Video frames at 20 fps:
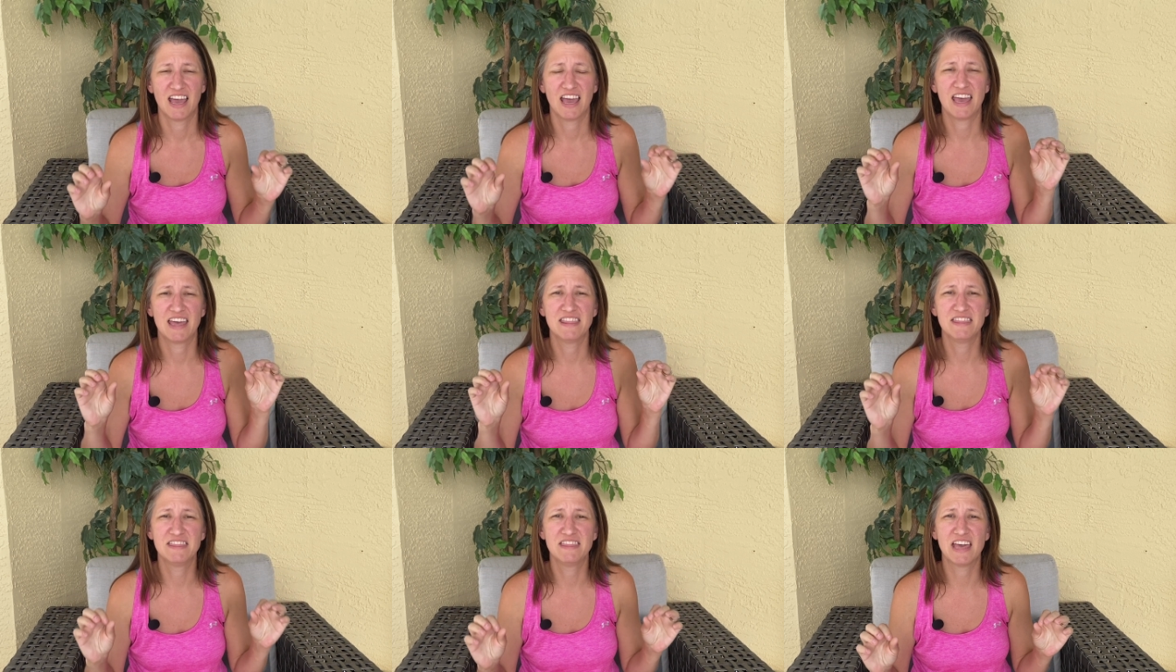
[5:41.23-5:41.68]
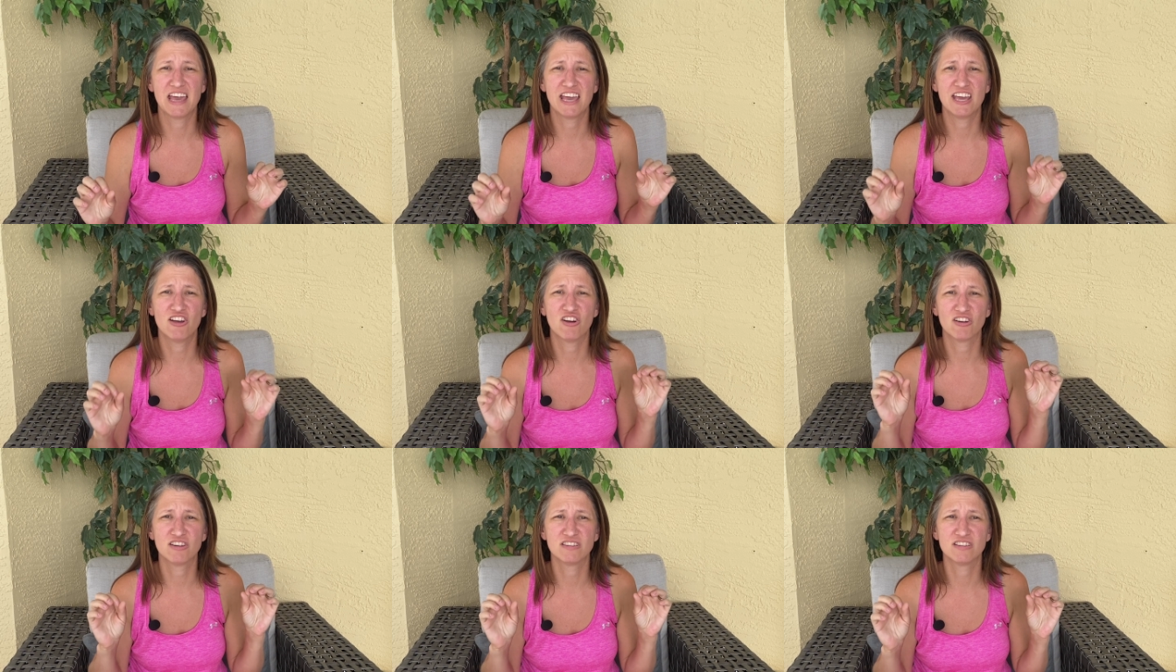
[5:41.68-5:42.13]
and
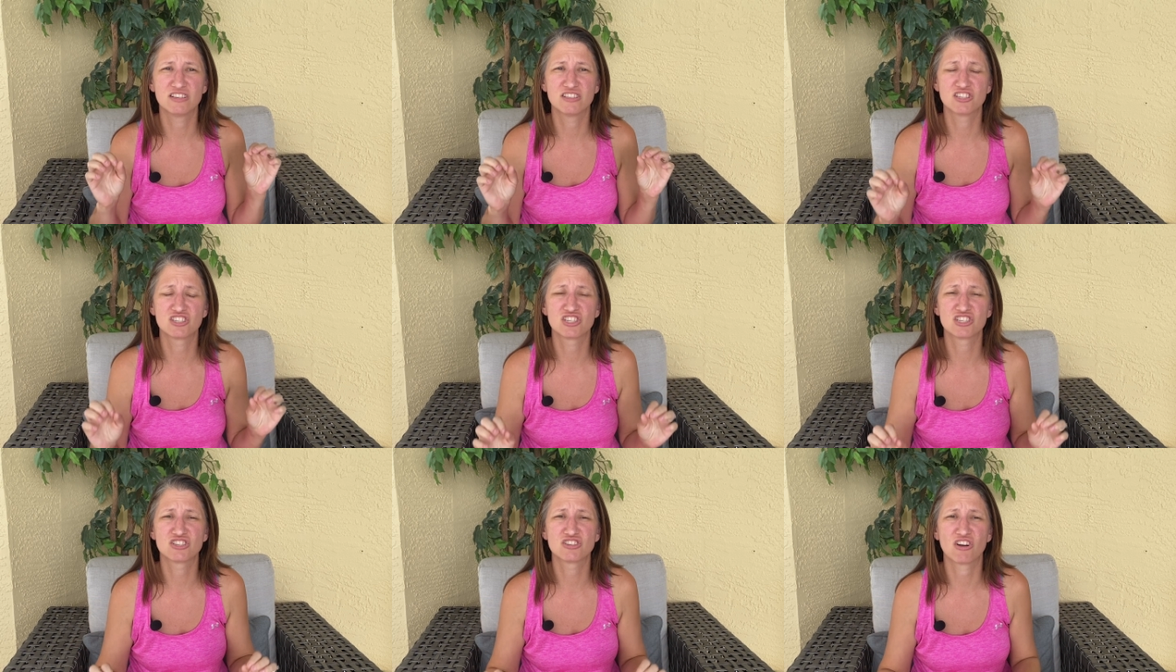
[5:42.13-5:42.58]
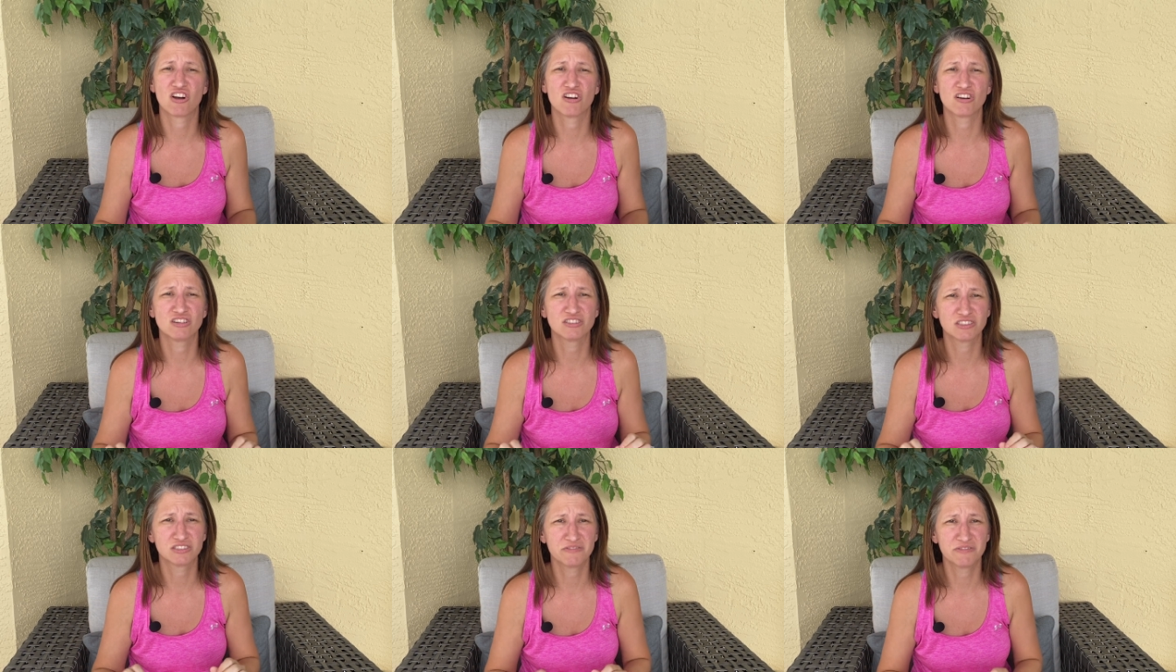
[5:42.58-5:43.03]
they are the
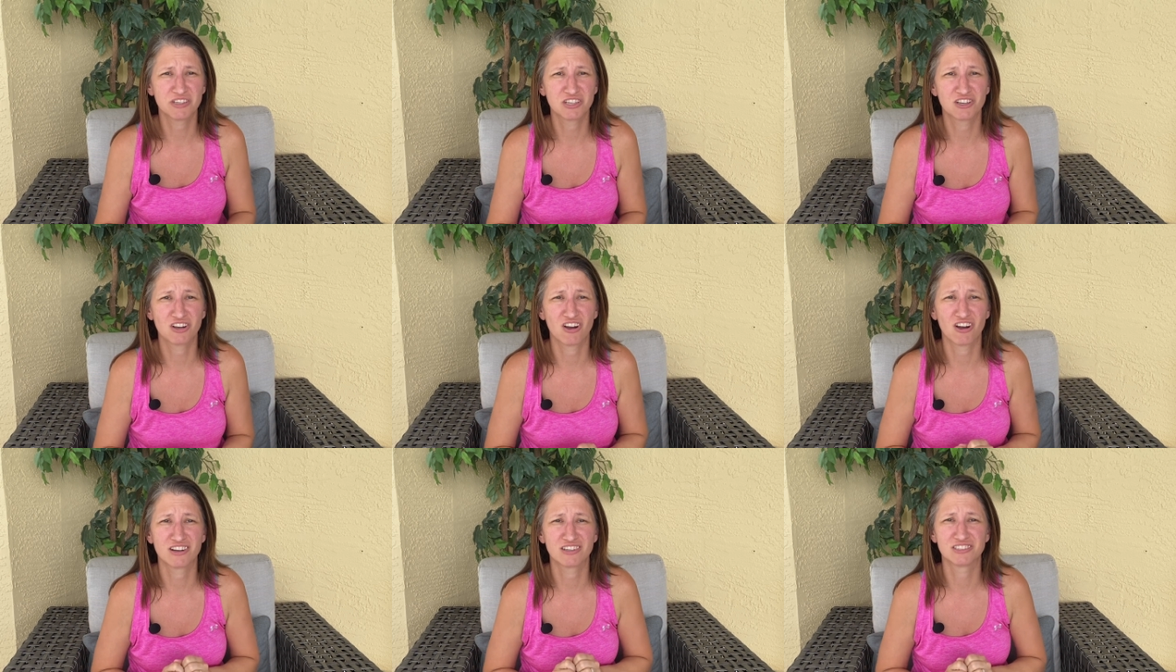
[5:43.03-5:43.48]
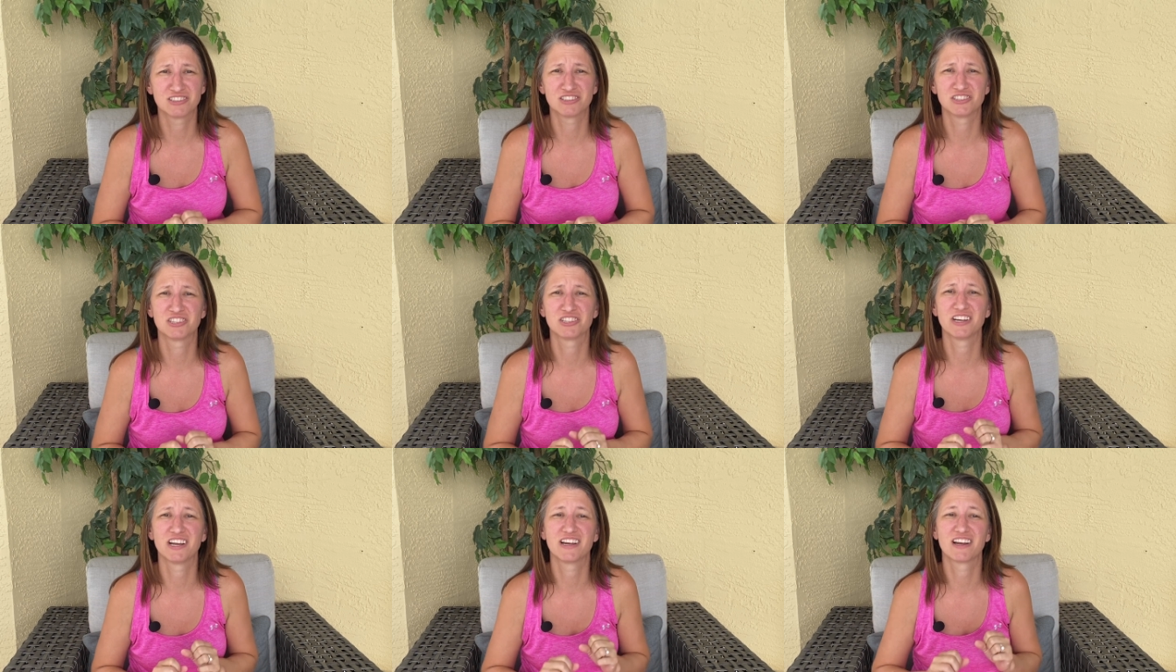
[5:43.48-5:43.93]
stars of the garden
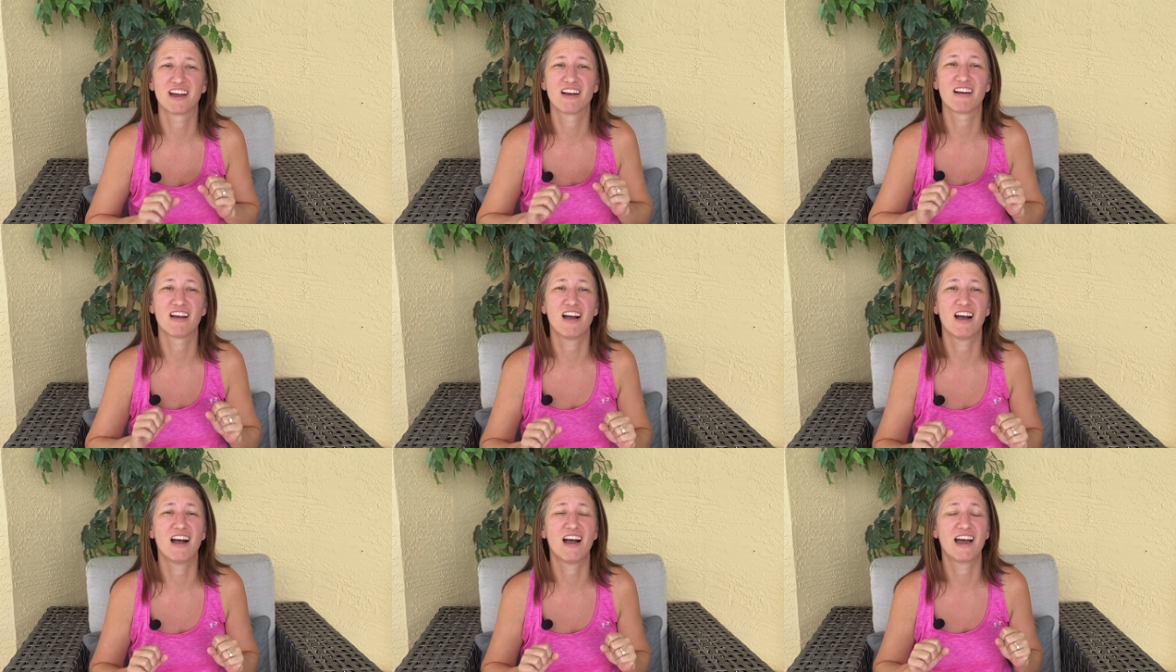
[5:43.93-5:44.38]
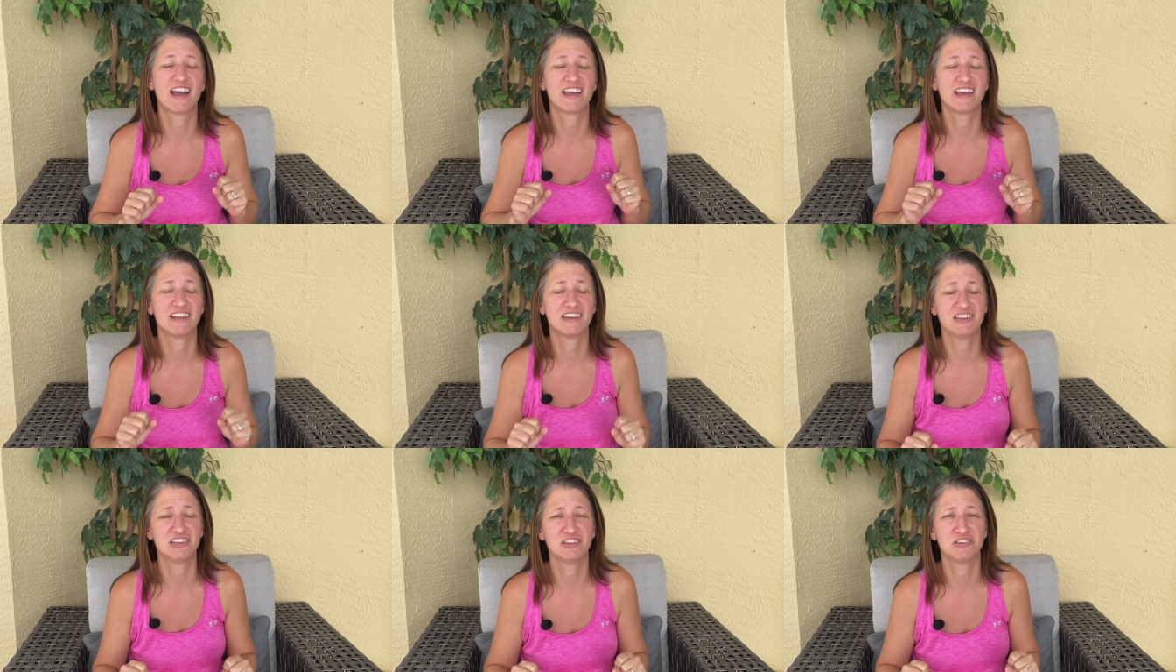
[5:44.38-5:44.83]
during our hot
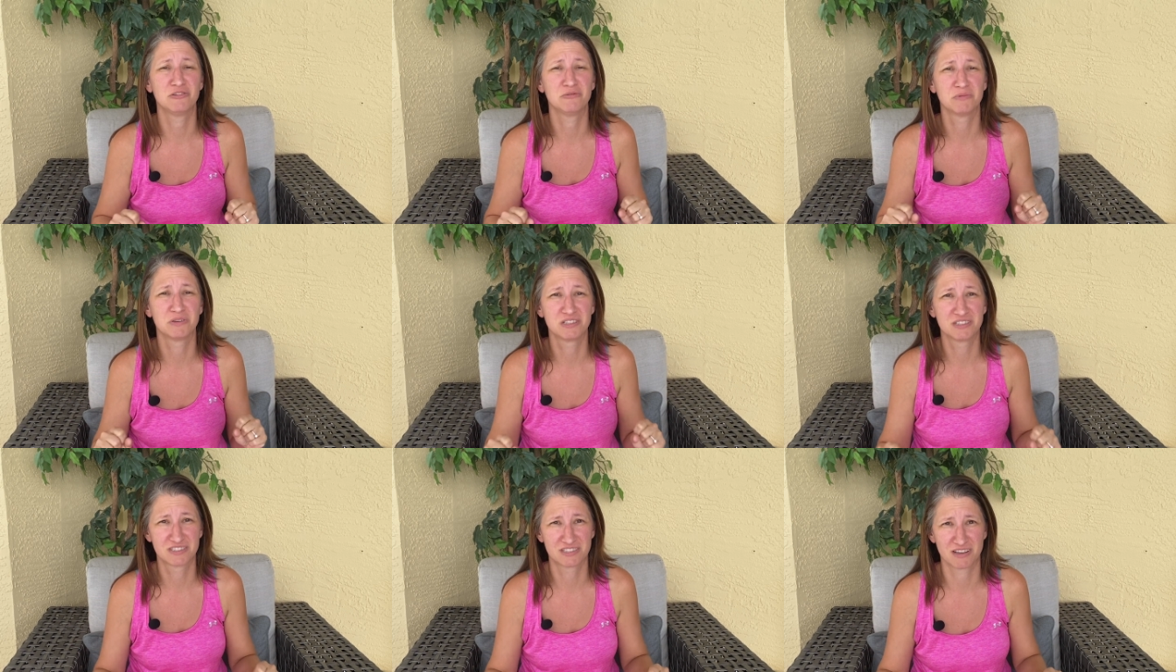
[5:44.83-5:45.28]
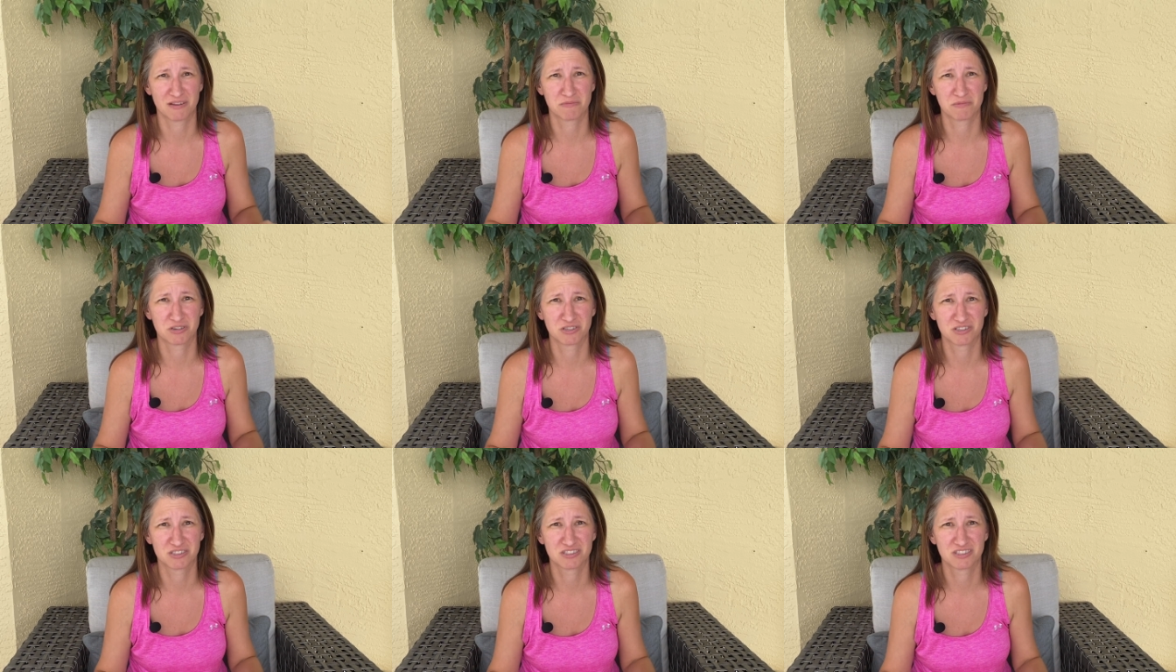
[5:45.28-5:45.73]
and humid
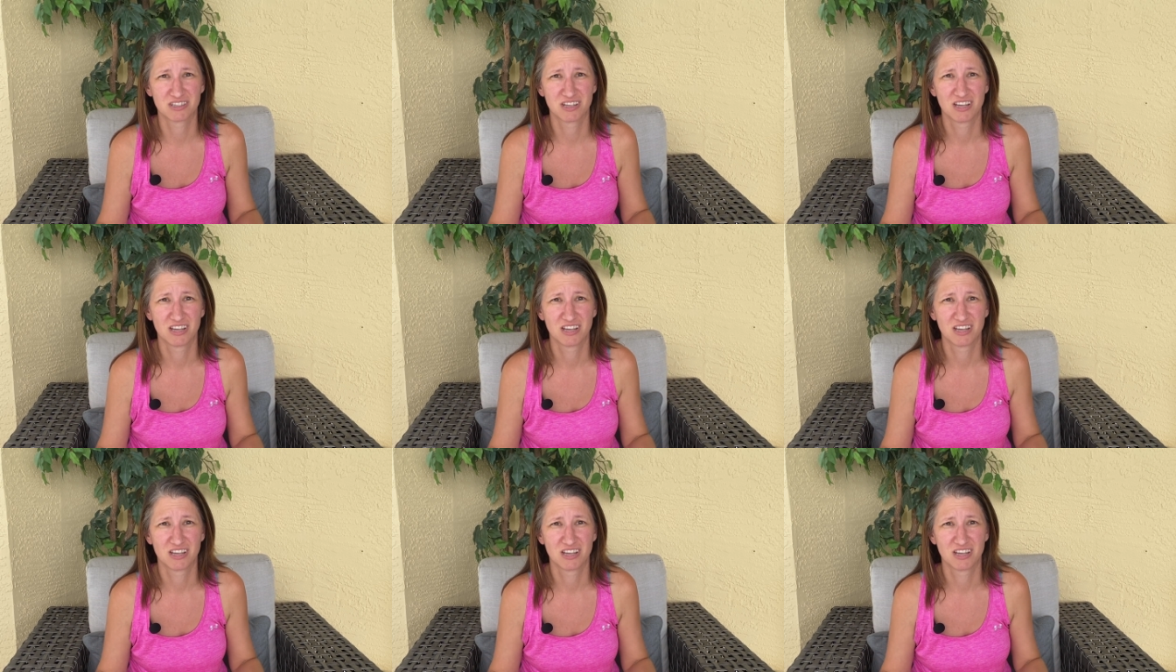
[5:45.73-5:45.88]
summers.